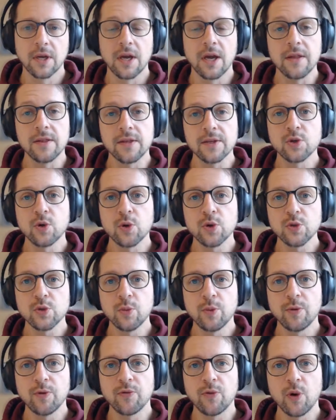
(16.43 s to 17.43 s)
In this course, we
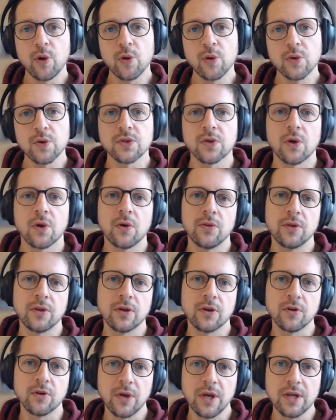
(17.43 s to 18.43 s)
will focus on the
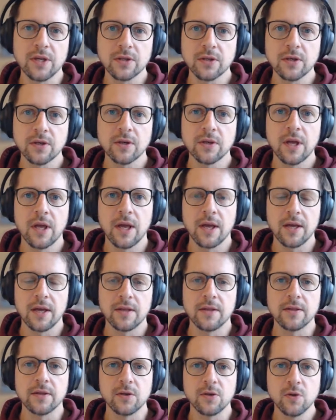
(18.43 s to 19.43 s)
creator
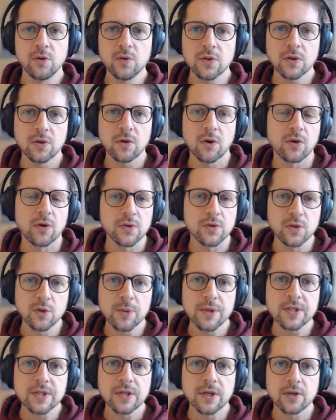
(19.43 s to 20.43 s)
and the user or consumer
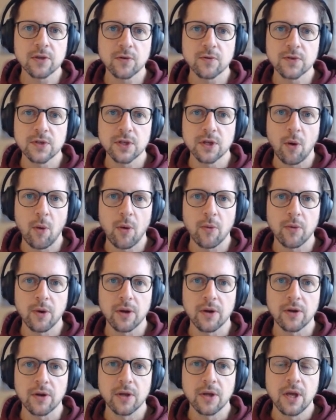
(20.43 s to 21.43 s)
side of Synera
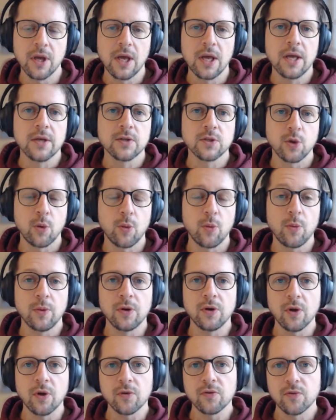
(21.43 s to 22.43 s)
Run, so we will
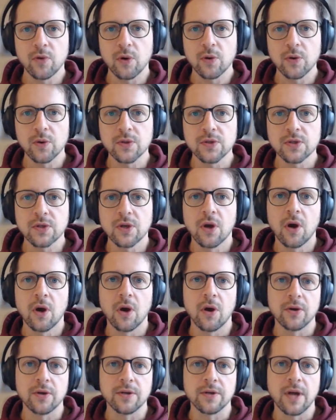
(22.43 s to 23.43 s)
not focus
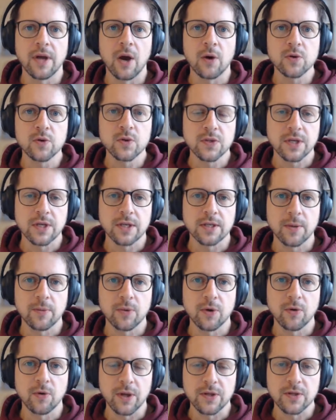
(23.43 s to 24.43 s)
on how to set up
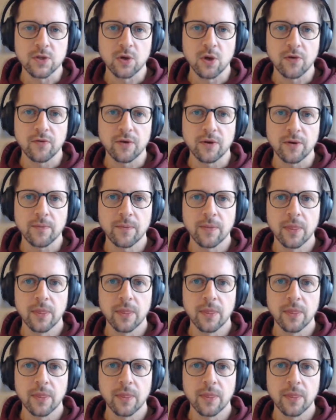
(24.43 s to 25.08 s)
a run server.